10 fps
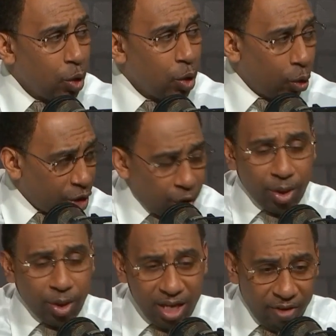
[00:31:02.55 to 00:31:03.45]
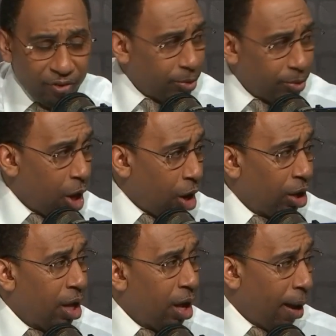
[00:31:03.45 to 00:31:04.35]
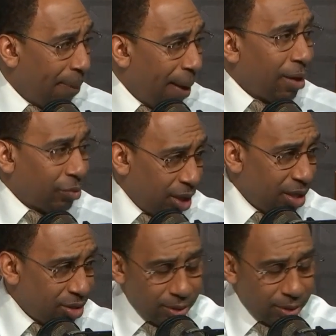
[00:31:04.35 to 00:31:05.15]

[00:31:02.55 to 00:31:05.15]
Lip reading: on the show to hear from y'all about this.